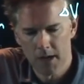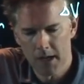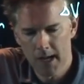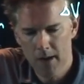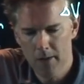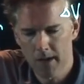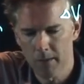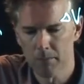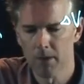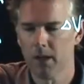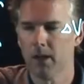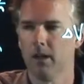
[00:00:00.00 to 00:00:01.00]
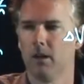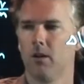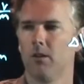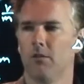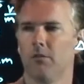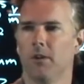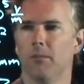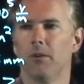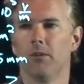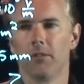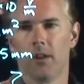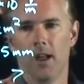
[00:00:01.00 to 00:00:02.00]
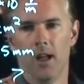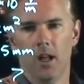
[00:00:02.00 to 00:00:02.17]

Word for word: now I can plug in all those numbers.